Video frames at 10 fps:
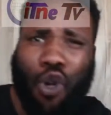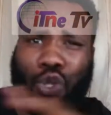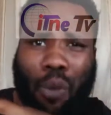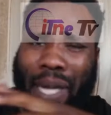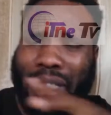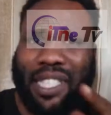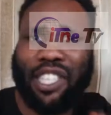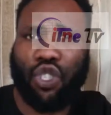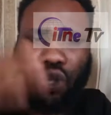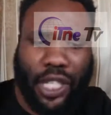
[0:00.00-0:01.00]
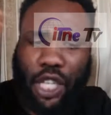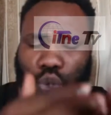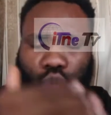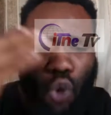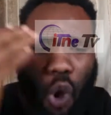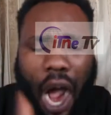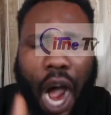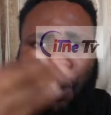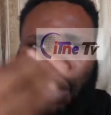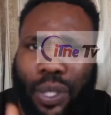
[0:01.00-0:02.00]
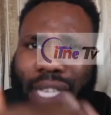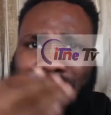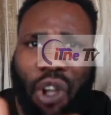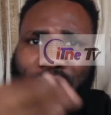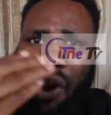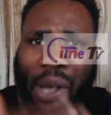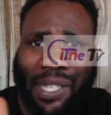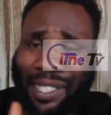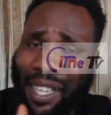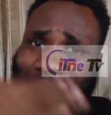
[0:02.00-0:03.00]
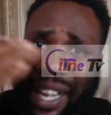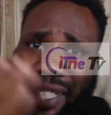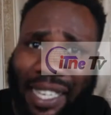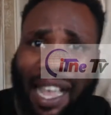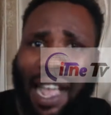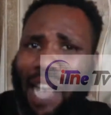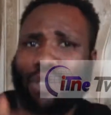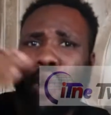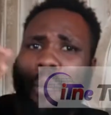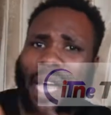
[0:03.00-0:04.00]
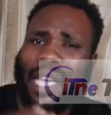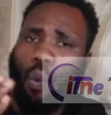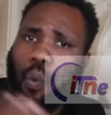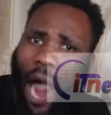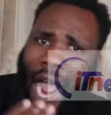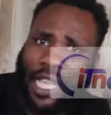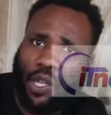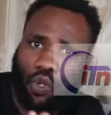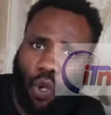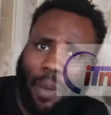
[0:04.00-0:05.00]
So many things. You need to know how to take care of your house as a lady, and so many wives. Why